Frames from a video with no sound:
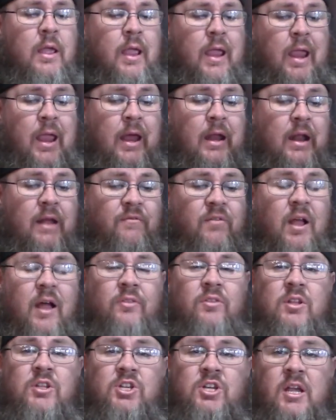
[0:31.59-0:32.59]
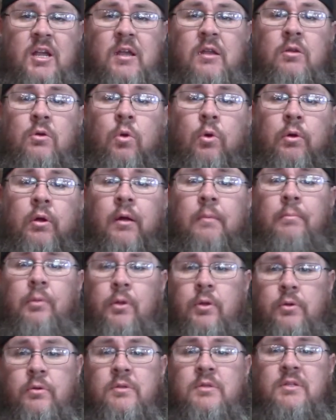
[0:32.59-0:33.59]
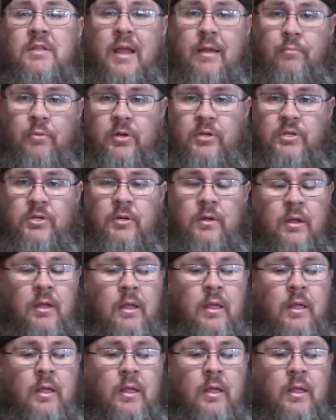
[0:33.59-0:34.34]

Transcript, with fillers: and I've got the chicken cordon bleu sandwich.